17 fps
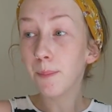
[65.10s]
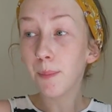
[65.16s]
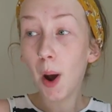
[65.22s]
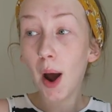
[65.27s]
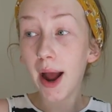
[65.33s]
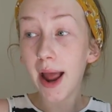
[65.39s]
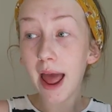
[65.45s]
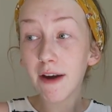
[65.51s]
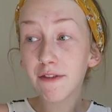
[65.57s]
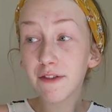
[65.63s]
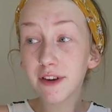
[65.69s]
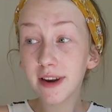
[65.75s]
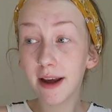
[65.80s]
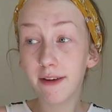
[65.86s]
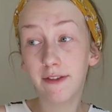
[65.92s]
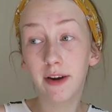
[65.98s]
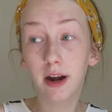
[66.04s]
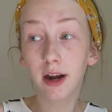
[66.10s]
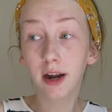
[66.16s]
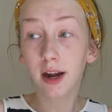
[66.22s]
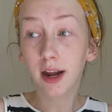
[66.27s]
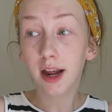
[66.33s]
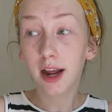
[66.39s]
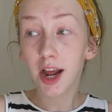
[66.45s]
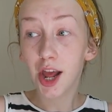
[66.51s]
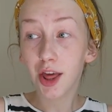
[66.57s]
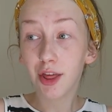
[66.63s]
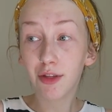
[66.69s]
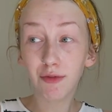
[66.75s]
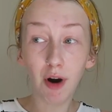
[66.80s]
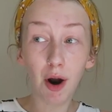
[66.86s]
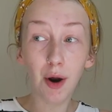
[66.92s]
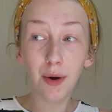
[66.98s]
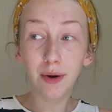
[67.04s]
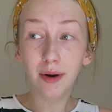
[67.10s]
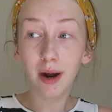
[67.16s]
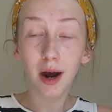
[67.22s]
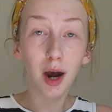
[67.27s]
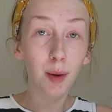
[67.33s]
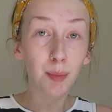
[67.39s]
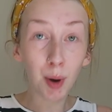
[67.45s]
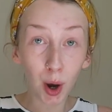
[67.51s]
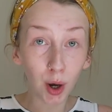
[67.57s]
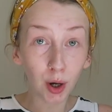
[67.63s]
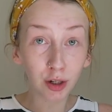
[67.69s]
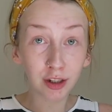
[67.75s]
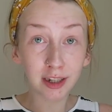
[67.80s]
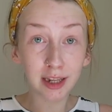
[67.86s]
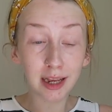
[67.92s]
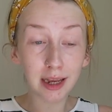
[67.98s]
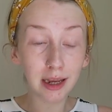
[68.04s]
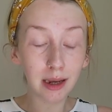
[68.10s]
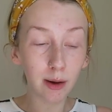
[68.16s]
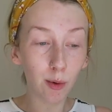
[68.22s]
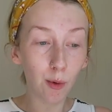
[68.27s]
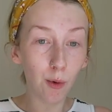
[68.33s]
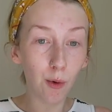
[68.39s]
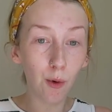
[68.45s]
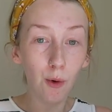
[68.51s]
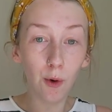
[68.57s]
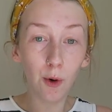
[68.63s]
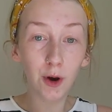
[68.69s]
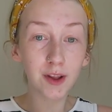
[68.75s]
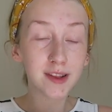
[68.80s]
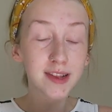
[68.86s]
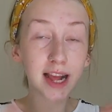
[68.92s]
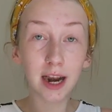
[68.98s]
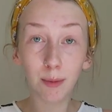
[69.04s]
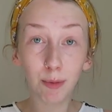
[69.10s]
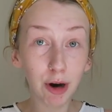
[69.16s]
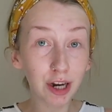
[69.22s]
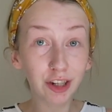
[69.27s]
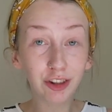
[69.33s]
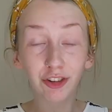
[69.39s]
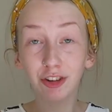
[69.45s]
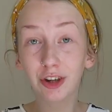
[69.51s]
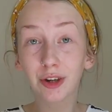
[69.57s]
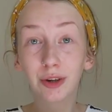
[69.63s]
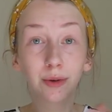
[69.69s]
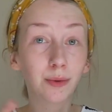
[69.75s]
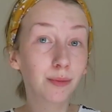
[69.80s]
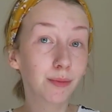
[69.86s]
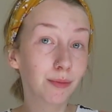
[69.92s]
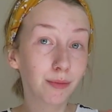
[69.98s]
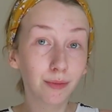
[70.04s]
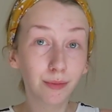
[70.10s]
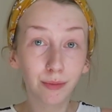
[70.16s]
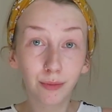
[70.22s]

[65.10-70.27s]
but I have never thrown a party or celebration,